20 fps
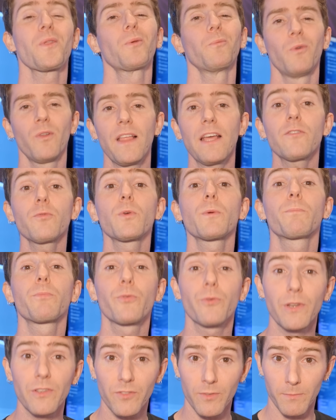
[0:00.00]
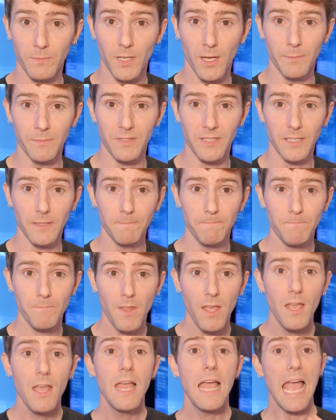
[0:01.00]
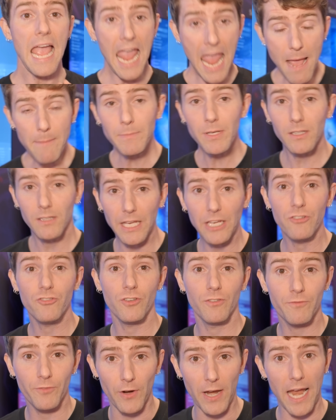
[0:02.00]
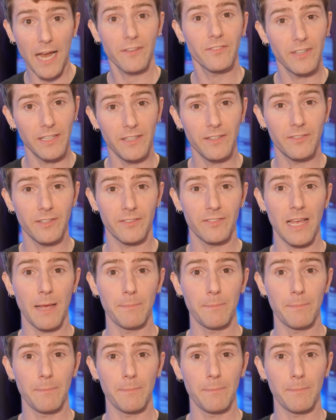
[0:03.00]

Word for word: Well, that's where Prism comes in. Emulation for x eighty-six